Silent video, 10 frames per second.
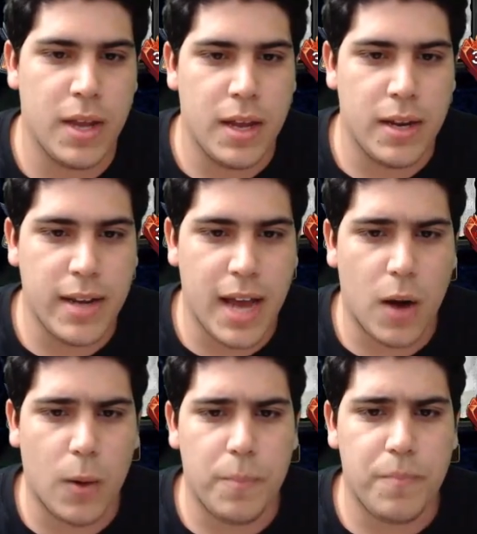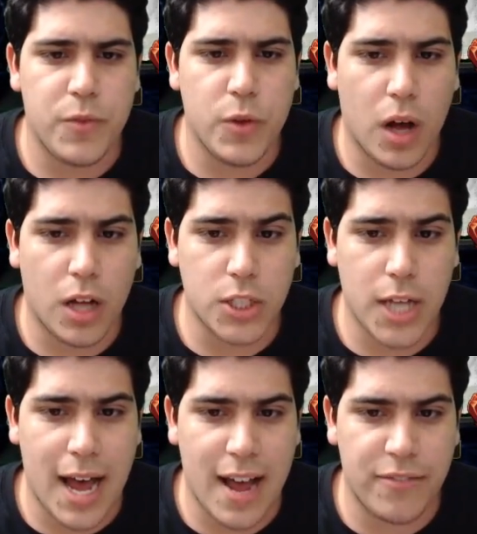Now, you also
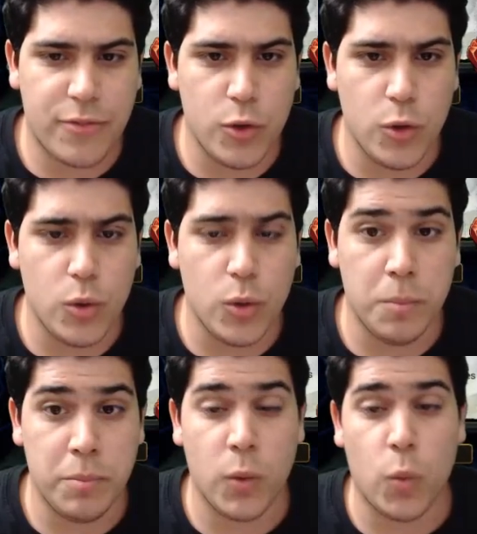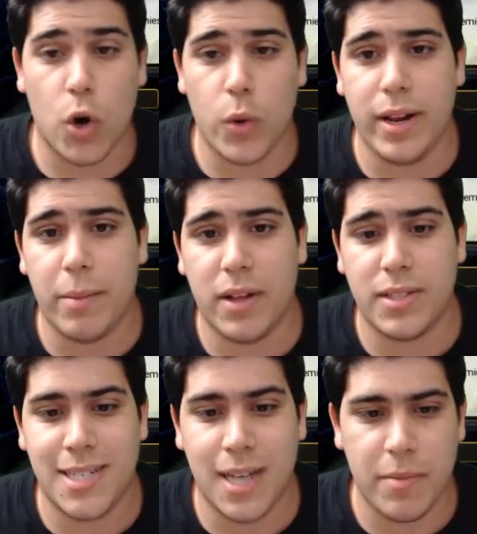have to be worried about
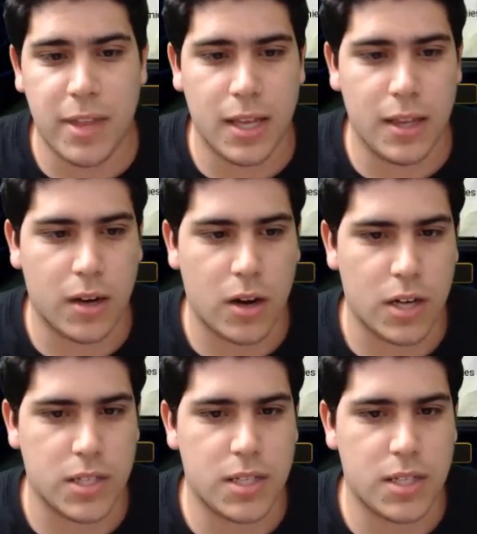something in the cards.